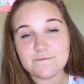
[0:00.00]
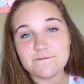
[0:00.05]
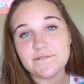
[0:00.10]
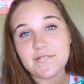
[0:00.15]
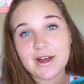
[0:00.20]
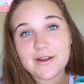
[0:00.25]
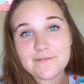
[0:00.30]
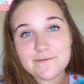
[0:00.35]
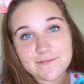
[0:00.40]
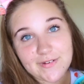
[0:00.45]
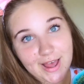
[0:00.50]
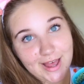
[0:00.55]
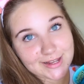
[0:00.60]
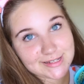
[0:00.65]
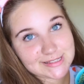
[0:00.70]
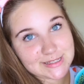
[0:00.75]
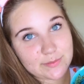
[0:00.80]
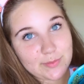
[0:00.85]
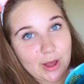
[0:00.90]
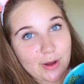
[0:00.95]
Fun
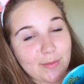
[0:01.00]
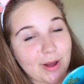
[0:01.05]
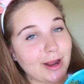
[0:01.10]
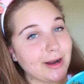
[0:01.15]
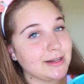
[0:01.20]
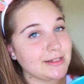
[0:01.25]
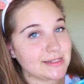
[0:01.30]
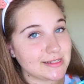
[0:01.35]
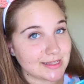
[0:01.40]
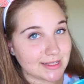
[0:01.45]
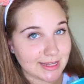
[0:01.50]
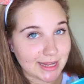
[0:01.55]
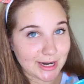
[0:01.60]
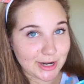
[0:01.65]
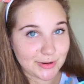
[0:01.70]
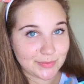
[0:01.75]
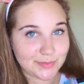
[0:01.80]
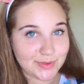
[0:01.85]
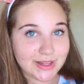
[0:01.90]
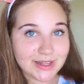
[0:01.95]
facts about Pirates of the
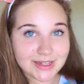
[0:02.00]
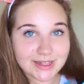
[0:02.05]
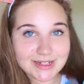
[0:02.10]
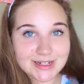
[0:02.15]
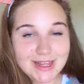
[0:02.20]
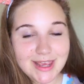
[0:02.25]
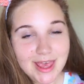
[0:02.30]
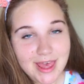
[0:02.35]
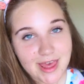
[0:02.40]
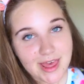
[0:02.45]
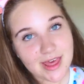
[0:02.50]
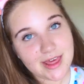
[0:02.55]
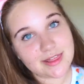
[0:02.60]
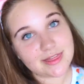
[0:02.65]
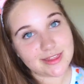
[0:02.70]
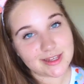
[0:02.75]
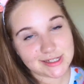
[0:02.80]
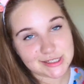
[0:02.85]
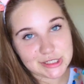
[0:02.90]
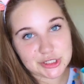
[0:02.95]
Caribbean.
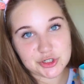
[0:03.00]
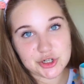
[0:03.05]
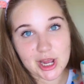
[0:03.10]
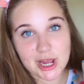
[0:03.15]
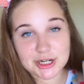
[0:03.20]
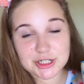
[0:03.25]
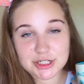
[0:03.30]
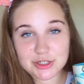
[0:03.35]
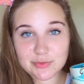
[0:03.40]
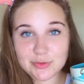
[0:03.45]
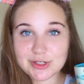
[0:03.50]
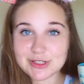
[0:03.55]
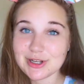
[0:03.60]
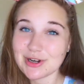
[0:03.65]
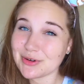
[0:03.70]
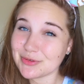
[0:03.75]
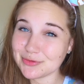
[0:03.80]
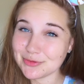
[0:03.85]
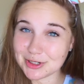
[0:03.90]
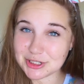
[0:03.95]
This attraction was
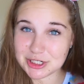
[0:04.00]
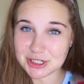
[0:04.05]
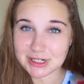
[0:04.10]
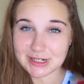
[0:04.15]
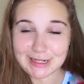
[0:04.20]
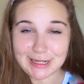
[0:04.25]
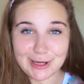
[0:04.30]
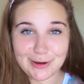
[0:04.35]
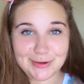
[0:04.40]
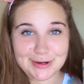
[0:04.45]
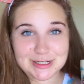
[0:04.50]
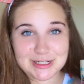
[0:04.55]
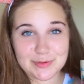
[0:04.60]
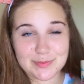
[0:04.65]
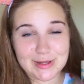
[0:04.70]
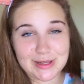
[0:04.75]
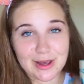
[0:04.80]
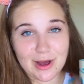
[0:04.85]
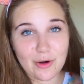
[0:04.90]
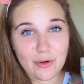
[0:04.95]
originally going to
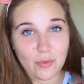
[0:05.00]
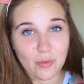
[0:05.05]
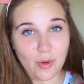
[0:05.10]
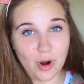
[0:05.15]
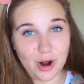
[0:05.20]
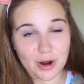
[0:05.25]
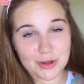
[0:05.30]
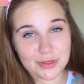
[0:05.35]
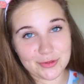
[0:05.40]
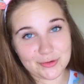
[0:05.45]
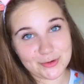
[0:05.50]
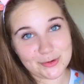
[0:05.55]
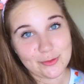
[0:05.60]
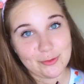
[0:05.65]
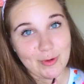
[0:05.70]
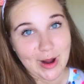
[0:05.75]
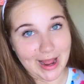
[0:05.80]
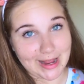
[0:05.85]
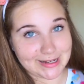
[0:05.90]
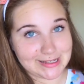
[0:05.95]
be a walk-through
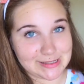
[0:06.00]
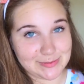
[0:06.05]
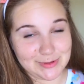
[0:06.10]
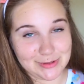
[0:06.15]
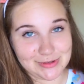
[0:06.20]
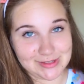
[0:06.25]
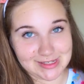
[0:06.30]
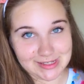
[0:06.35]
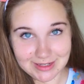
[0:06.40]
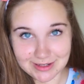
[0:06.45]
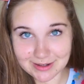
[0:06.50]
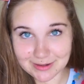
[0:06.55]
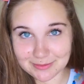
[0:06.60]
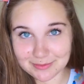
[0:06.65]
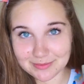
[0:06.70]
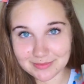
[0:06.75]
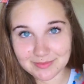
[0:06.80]
wax museum Museum.